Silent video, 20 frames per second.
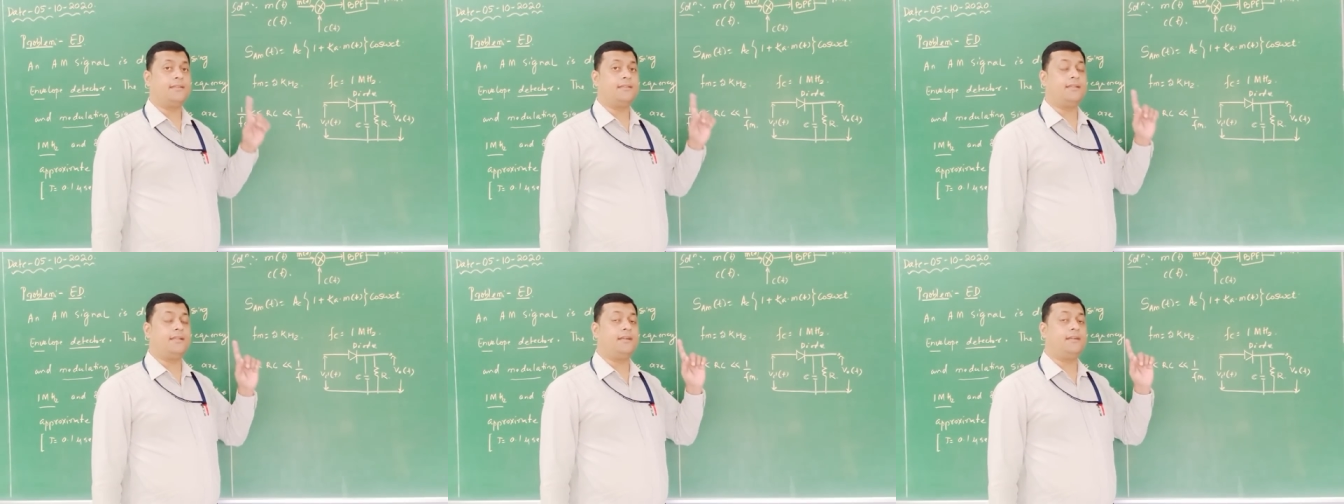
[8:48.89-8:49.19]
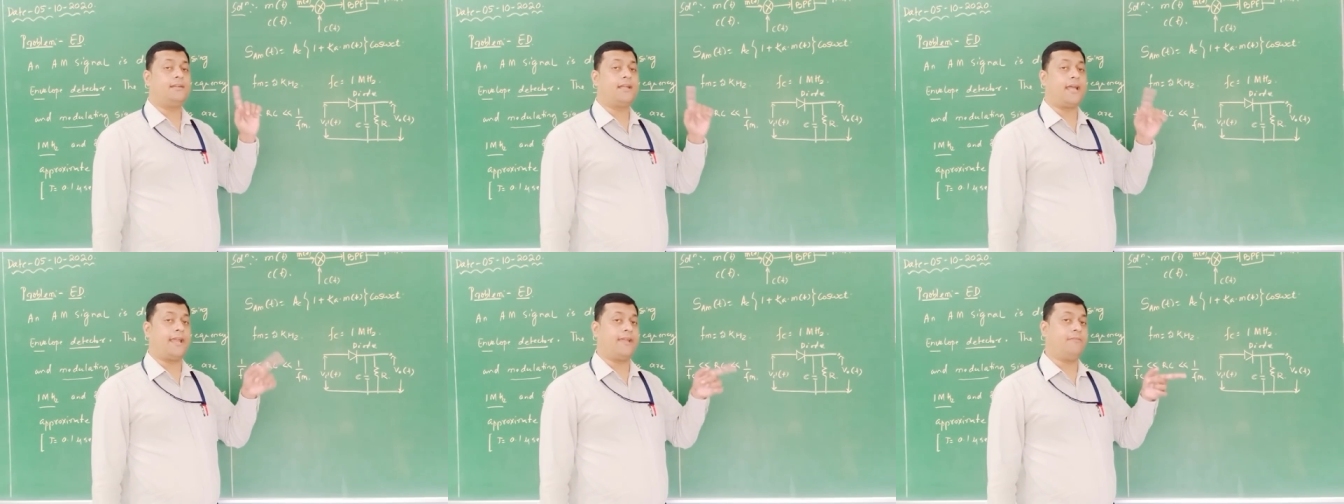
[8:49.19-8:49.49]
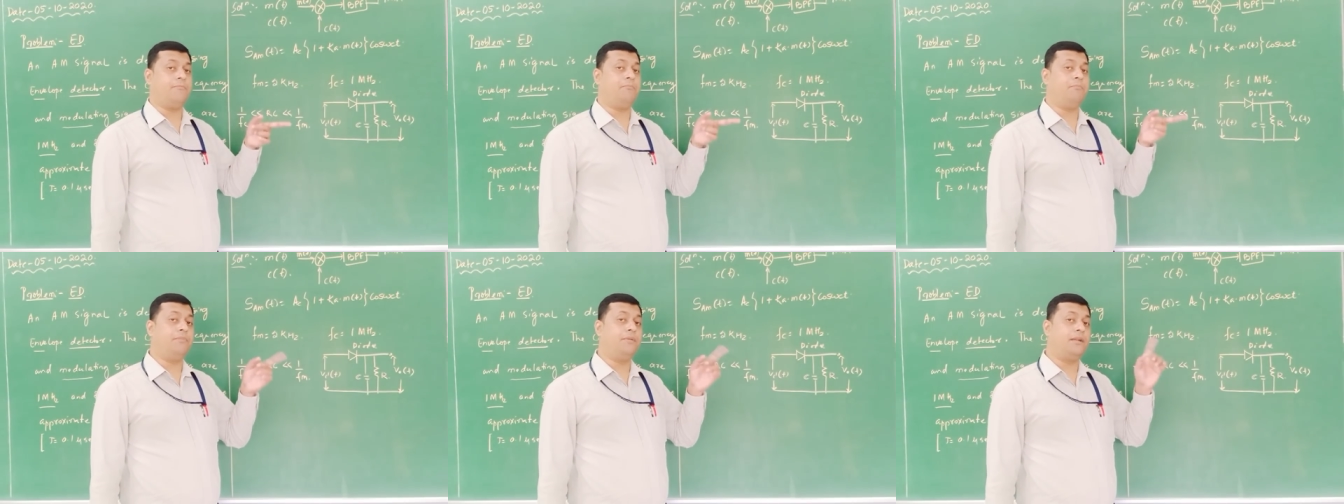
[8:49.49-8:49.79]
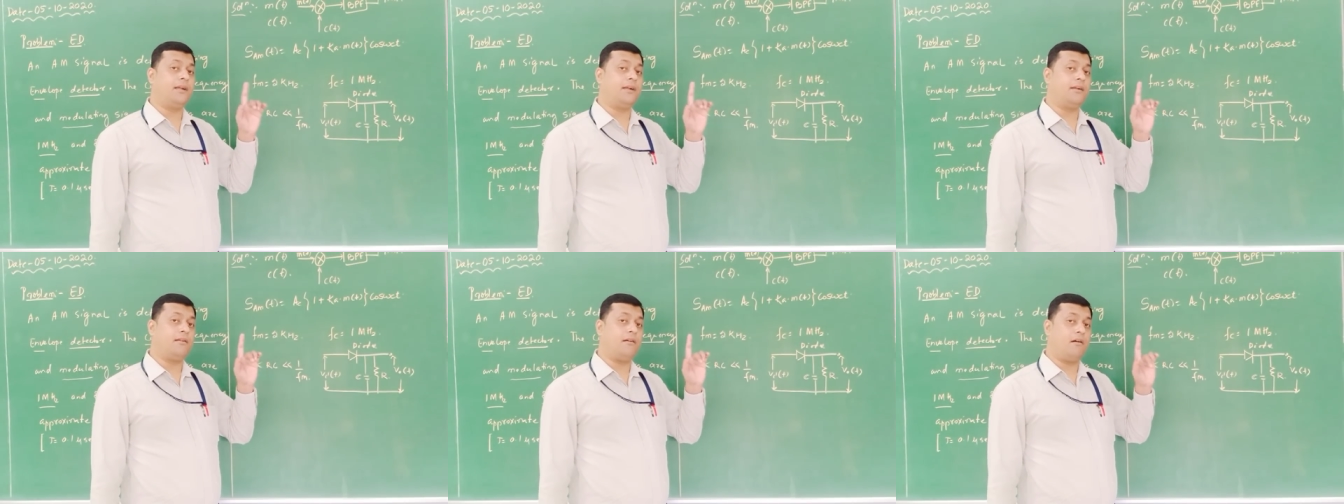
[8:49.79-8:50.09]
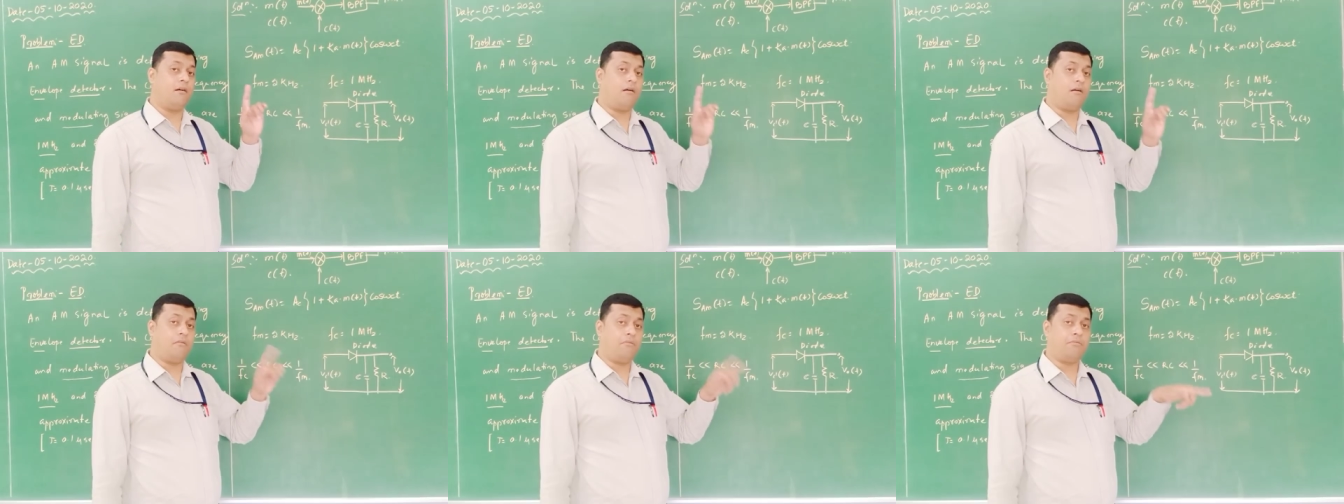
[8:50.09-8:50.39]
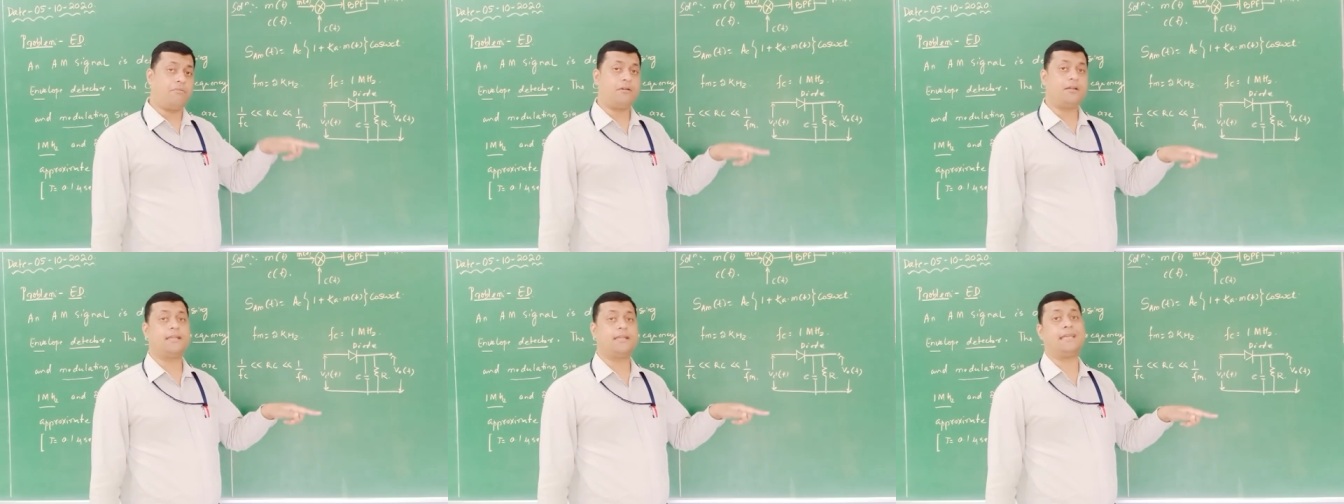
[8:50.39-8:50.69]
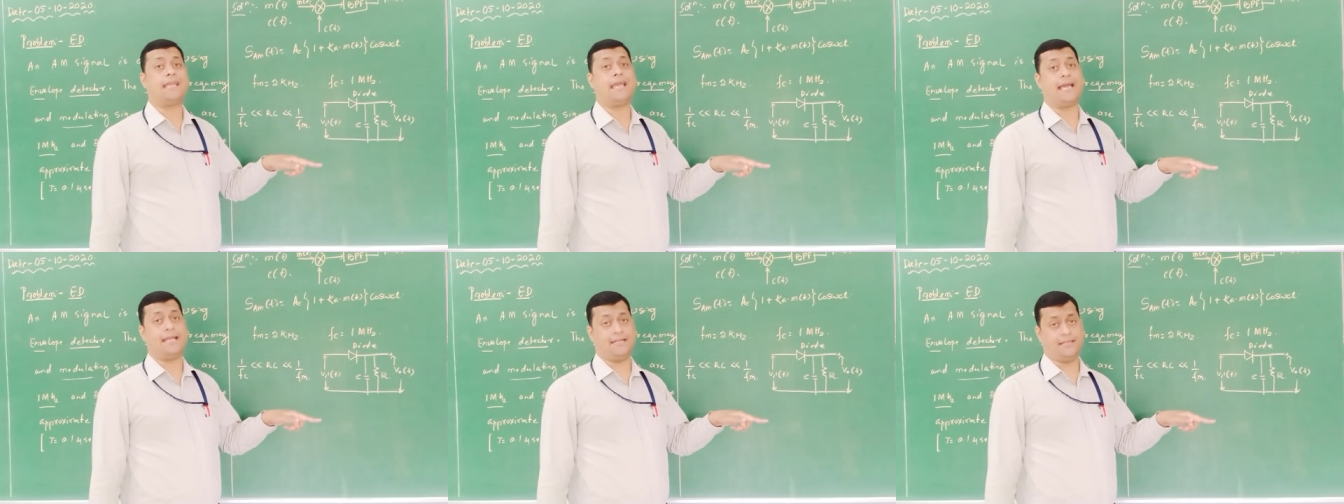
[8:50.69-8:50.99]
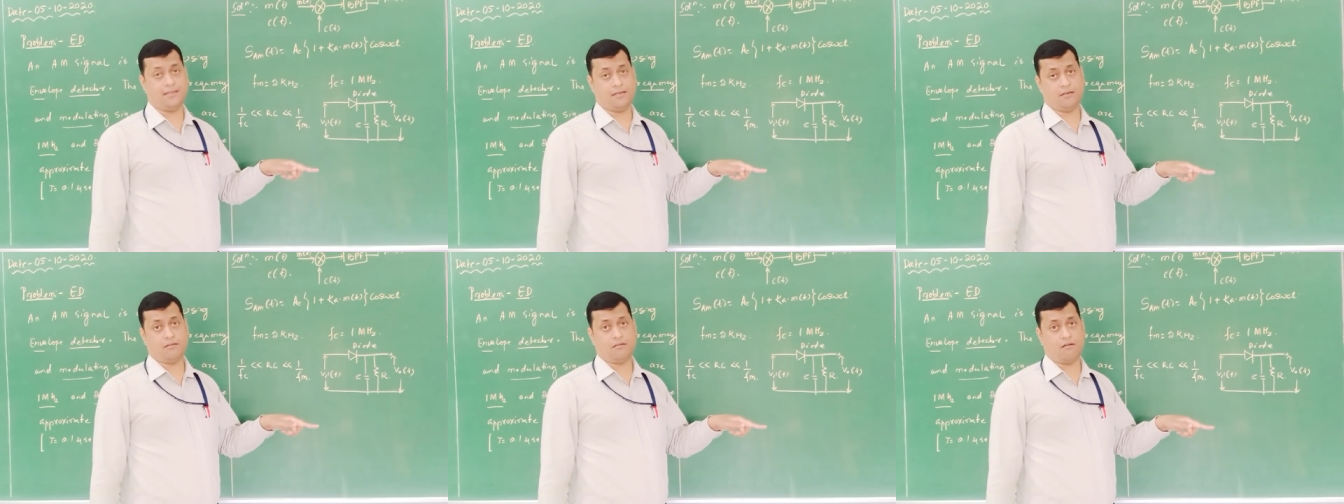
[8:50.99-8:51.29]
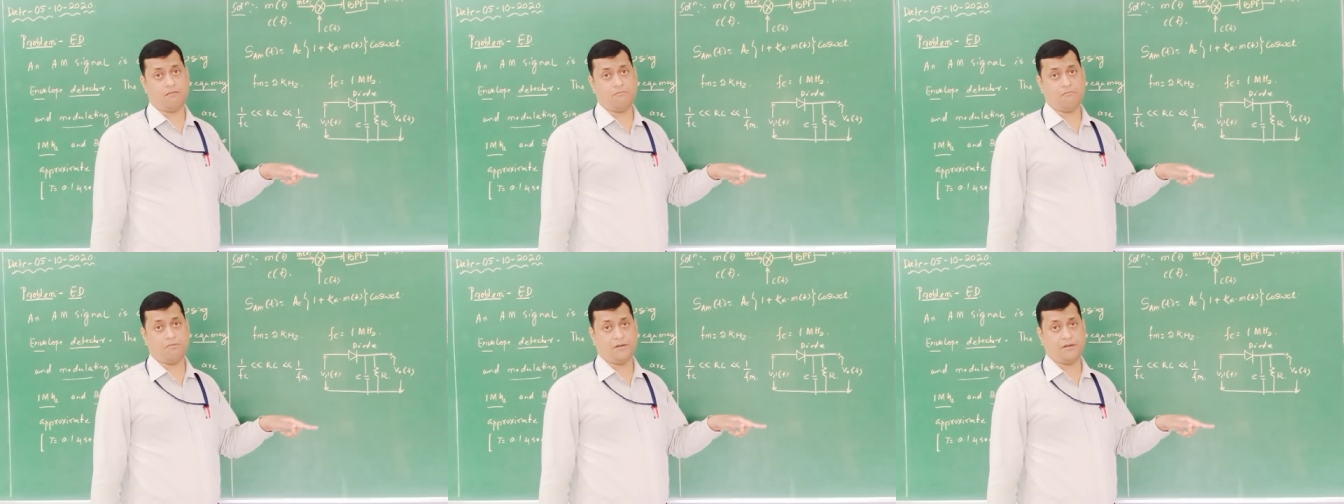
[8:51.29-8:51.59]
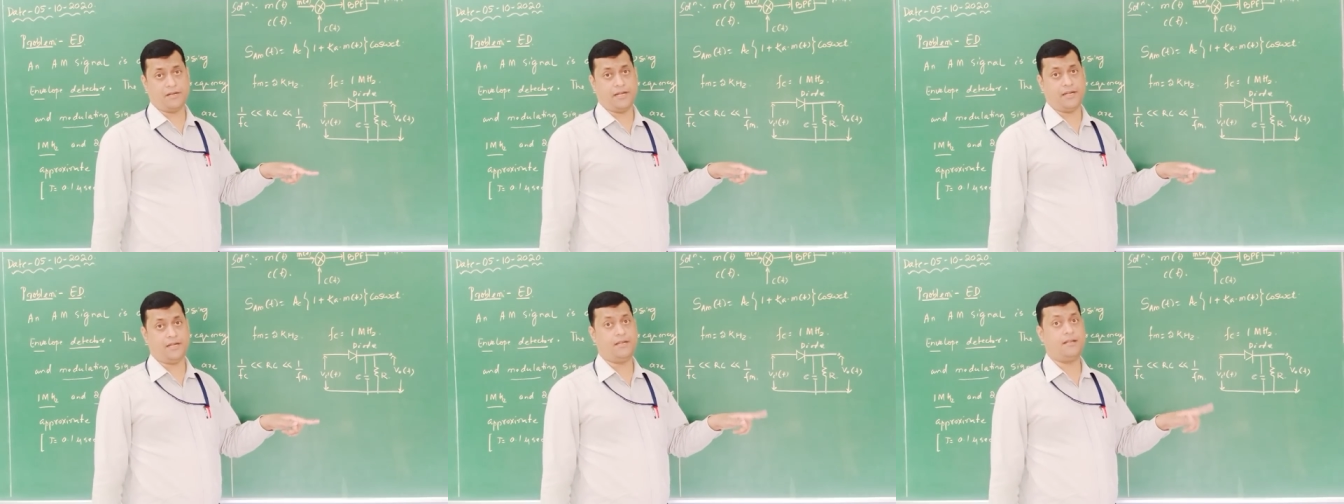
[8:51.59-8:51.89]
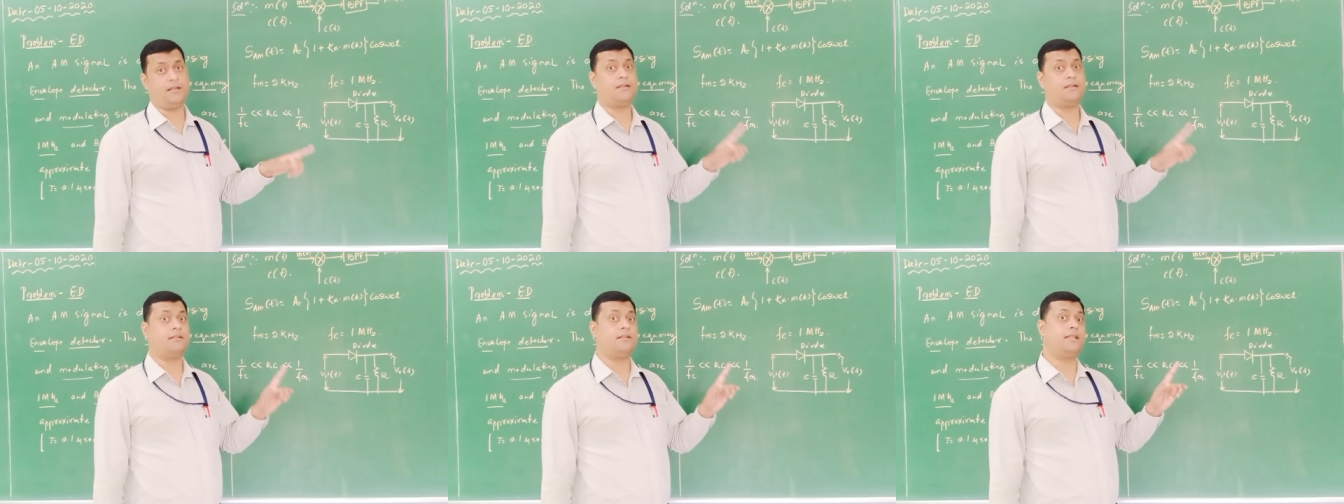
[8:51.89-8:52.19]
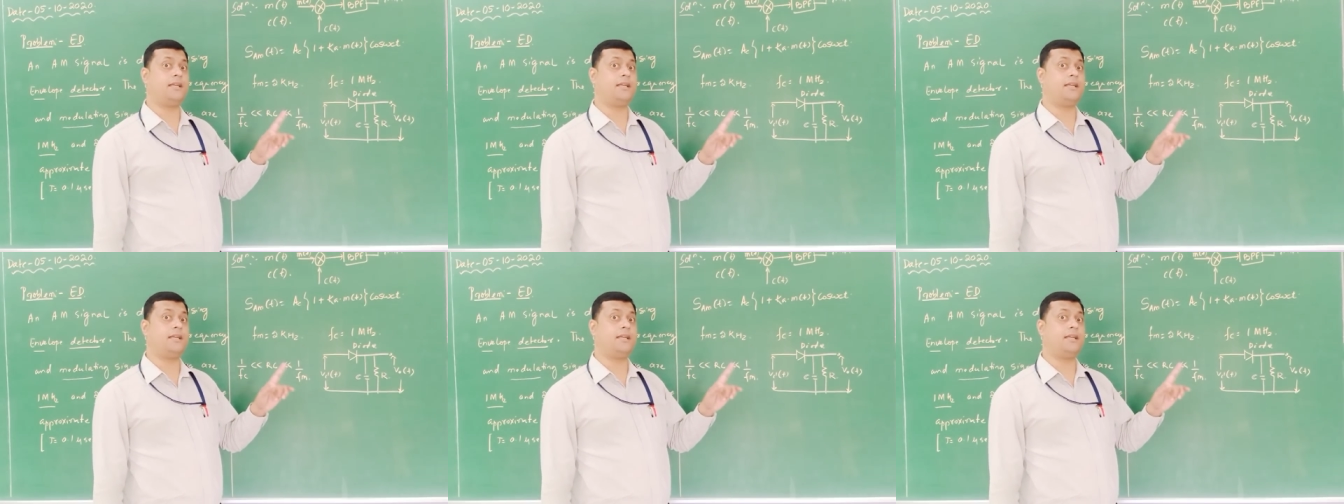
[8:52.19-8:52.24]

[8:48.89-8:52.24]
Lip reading: the time period of carrier component,